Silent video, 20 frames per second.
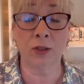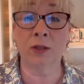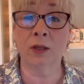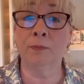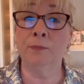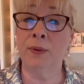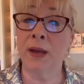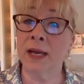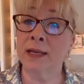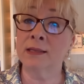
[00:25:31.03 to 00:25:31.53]
The
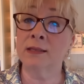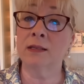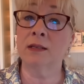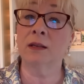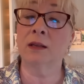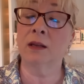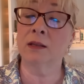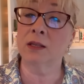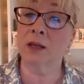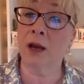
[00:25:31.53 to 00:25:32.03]
best
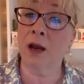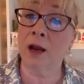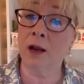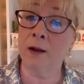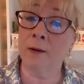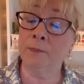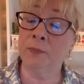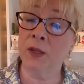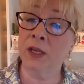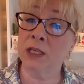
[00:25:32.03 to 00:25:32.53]

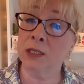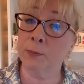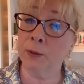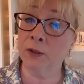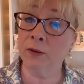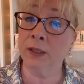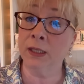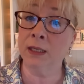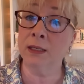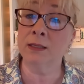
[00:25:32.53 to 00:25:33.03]
um,
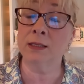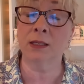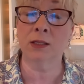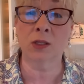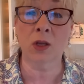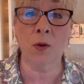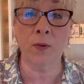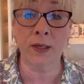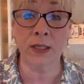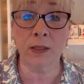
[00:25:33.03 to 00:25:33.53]
experience is
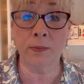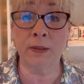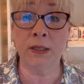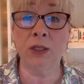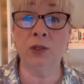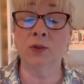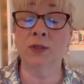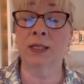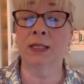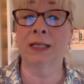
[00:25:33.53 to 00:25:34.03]
going to be
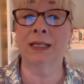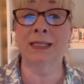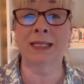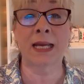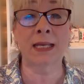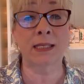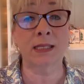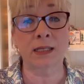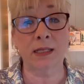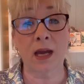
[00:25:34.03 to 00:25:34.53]
using a
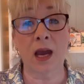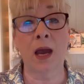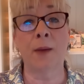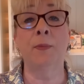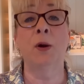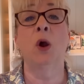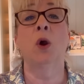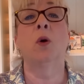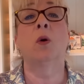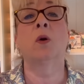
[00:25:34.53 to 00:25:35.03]

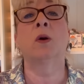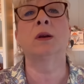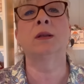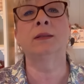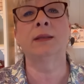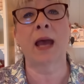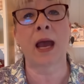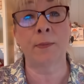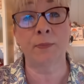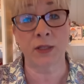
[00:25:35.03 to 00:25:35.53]
desktop or a
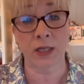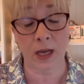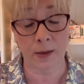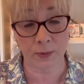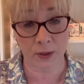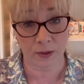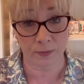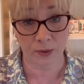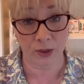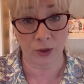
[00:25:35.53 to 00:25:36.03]
laptop
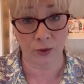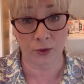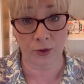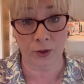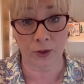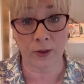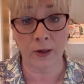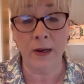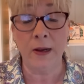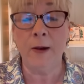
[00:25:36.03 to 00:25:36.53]

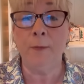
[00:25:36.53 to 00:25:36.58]
computer.